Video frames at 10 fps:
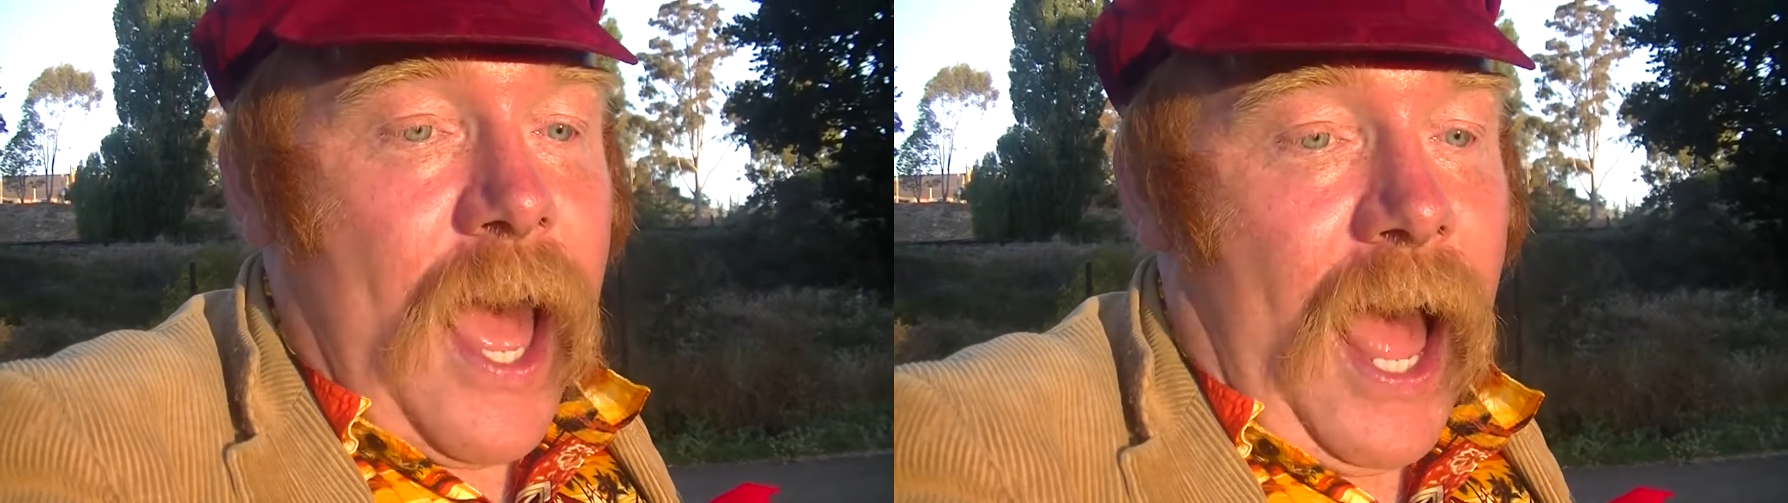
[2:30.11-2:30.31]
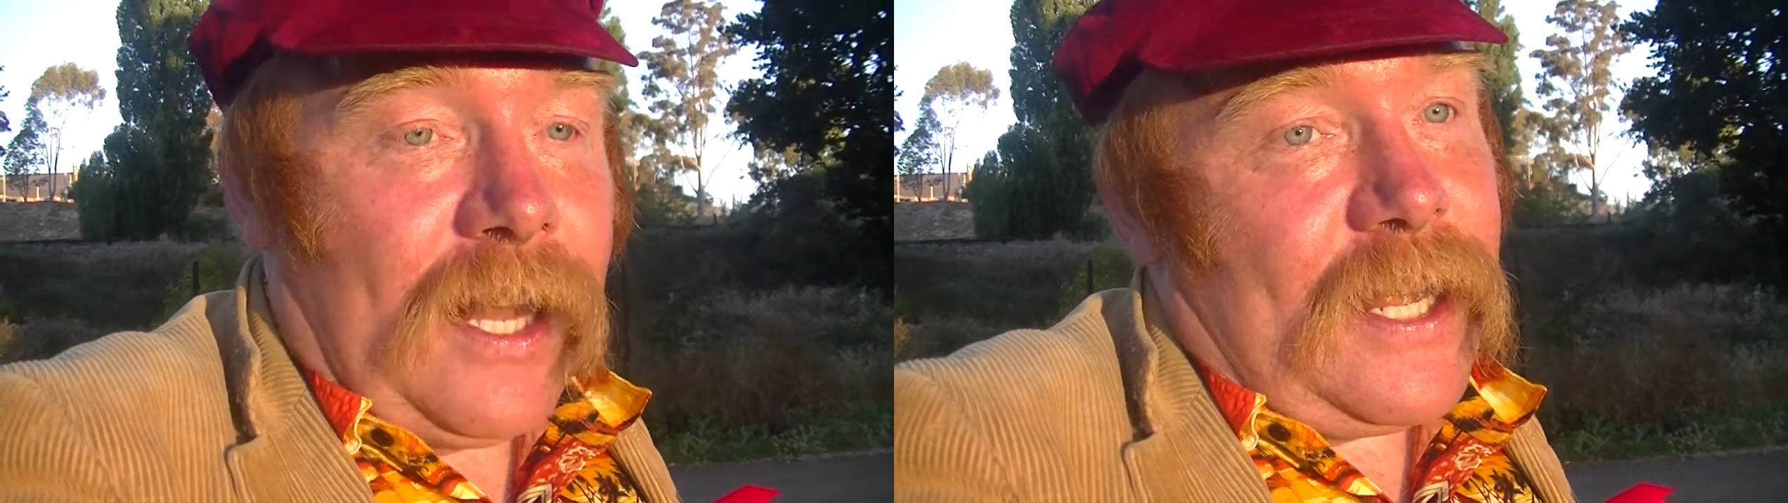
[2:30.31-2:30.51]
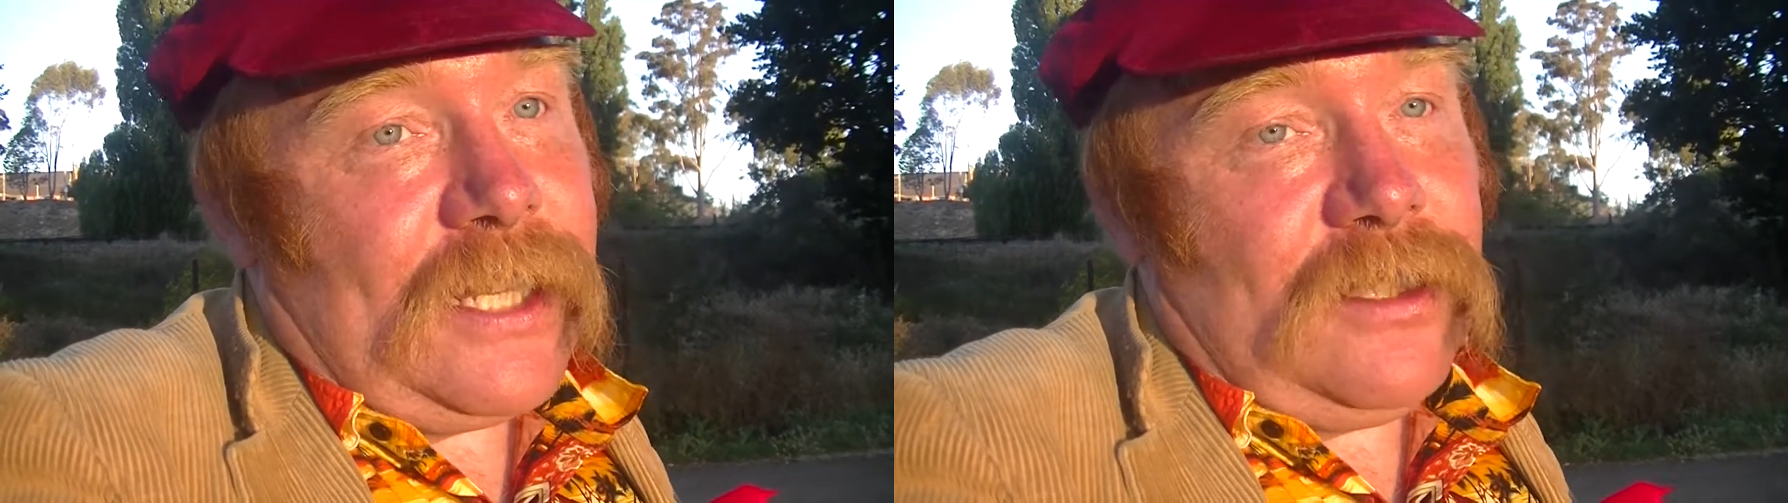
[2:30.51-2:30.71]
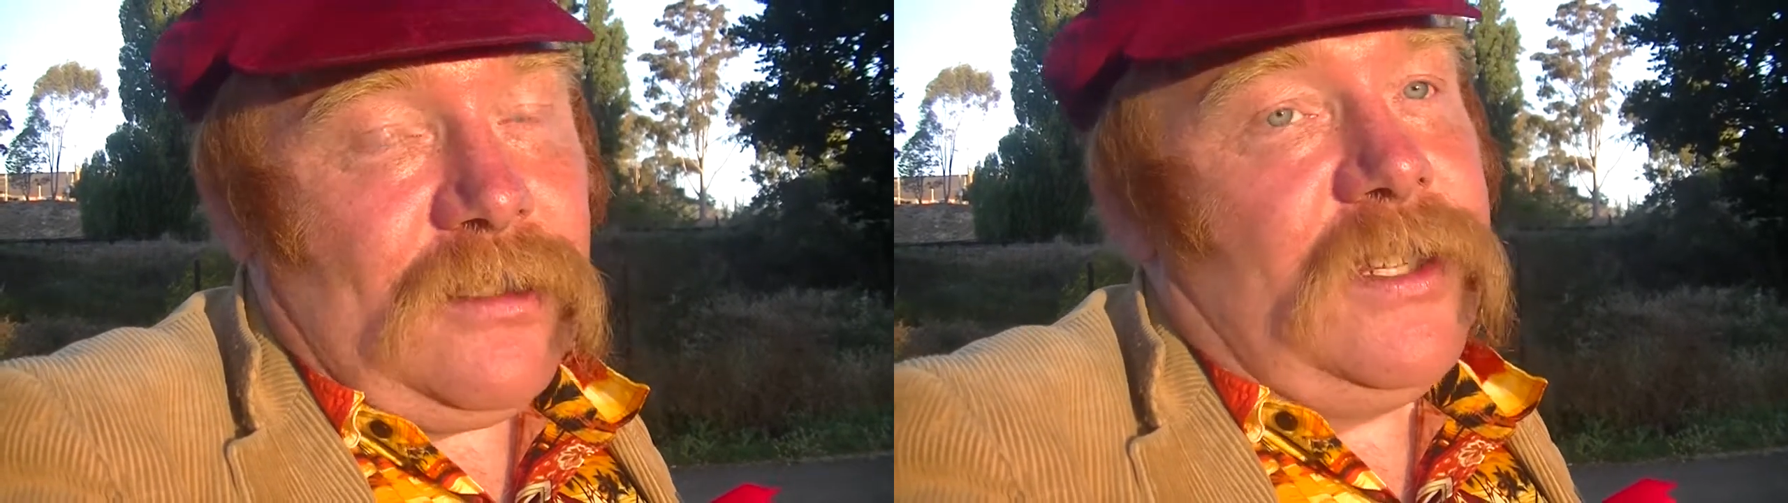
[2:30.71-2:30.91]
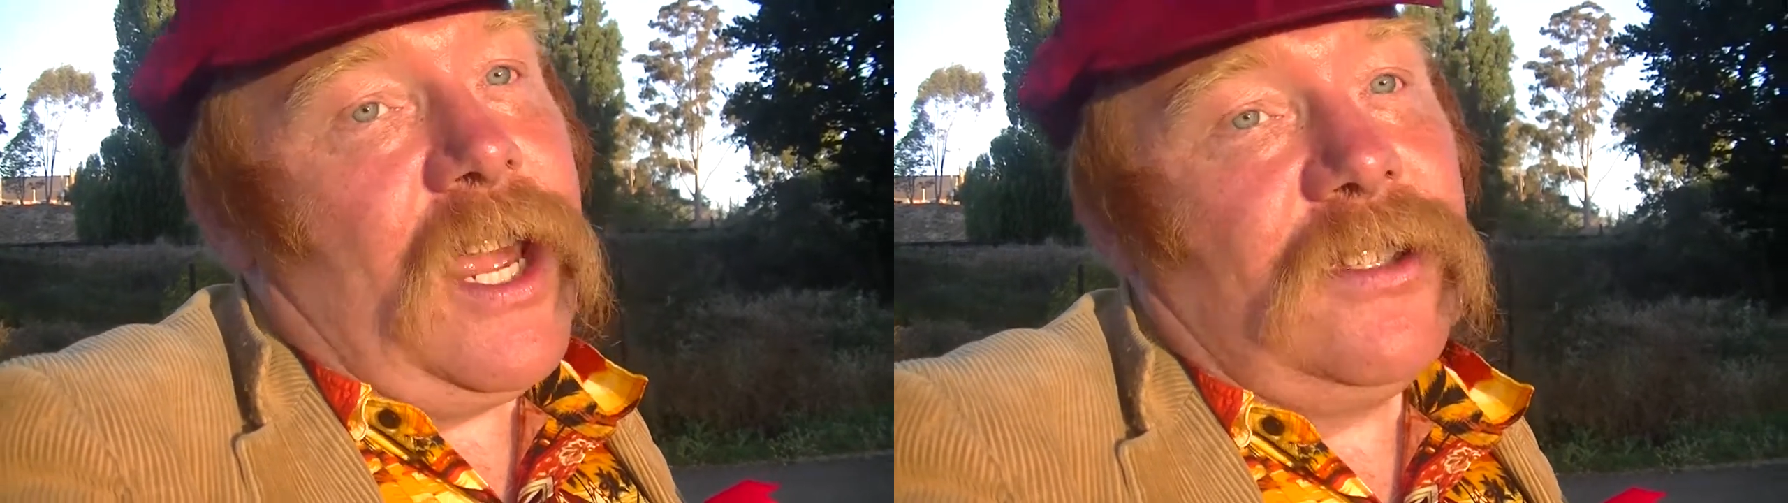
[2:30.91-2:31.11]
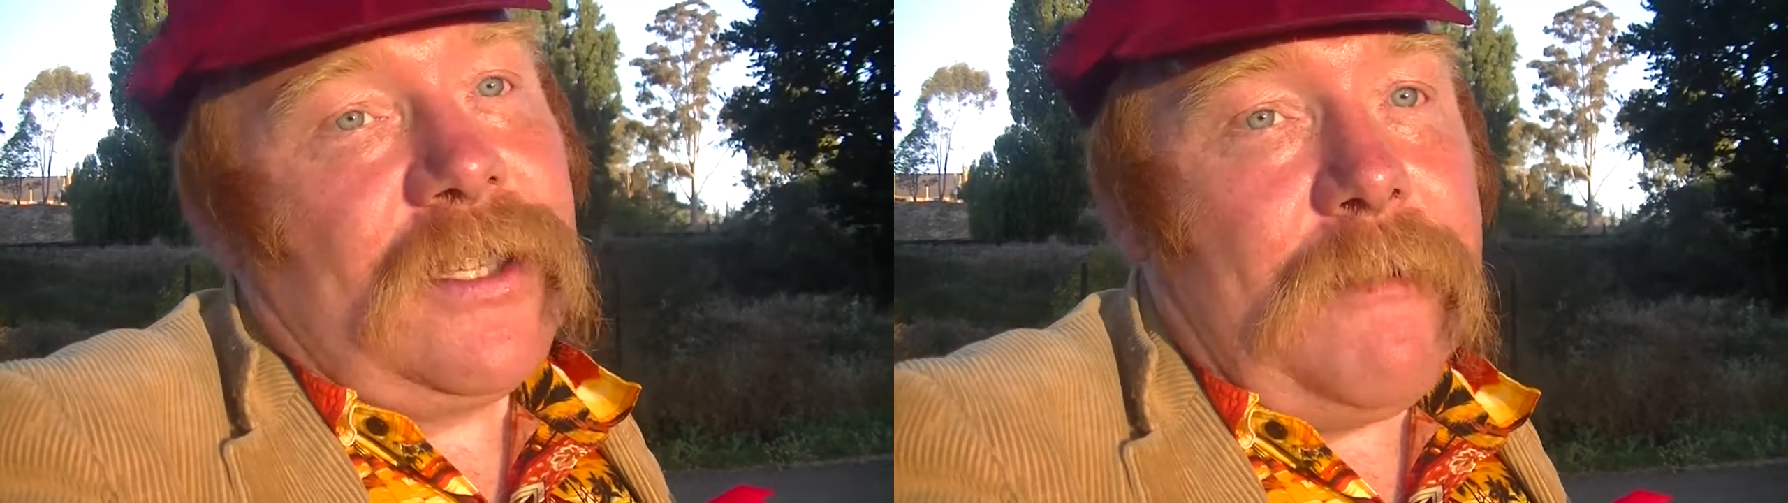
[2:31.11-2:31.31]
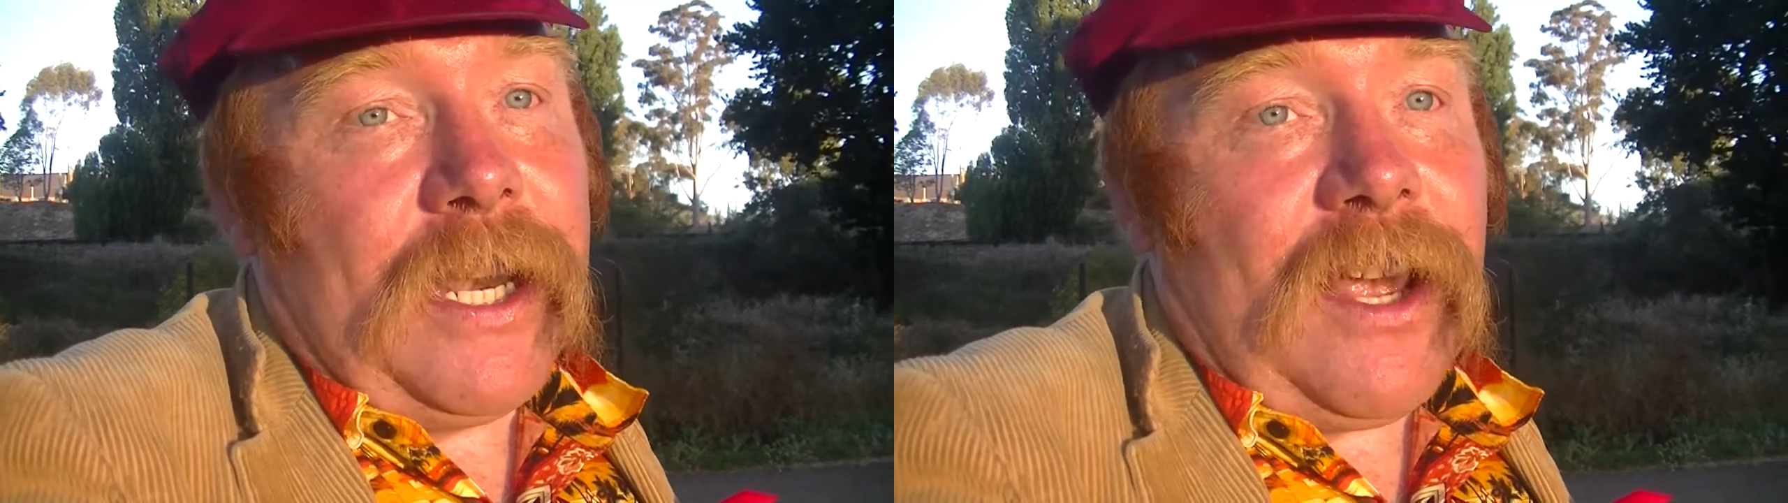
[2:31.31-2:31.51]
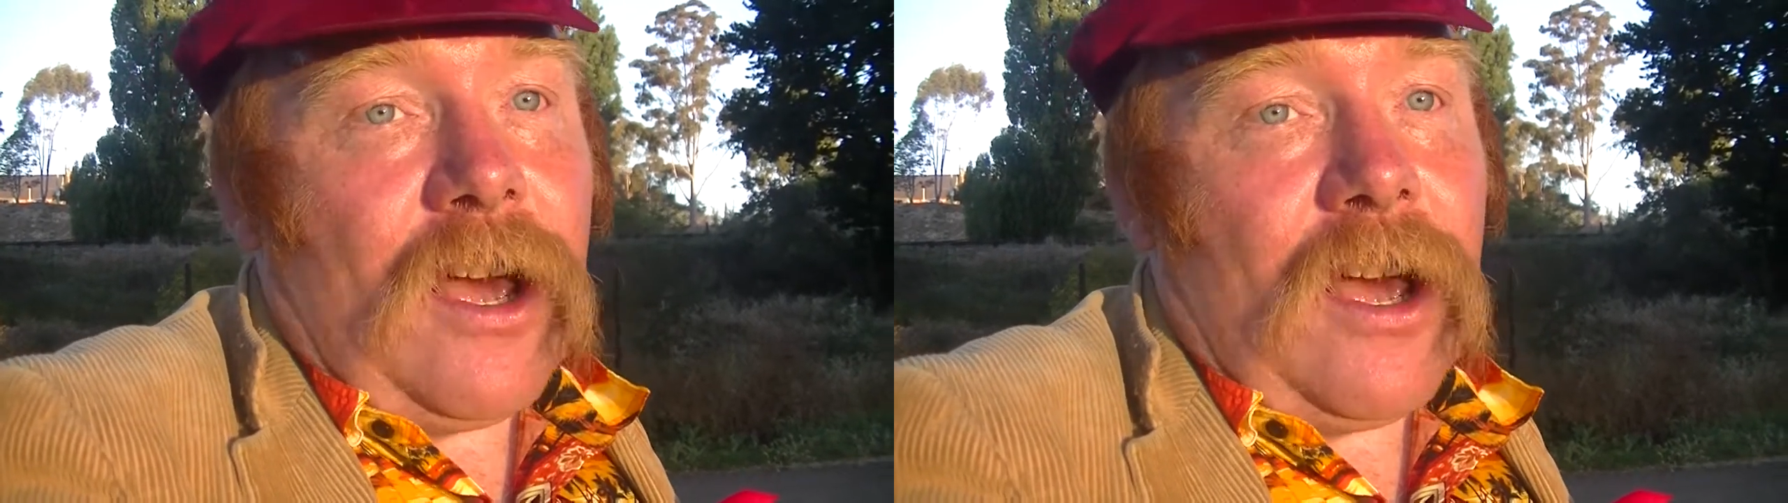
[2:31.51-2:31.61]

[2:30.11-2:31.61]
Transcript: unless, you know, somebody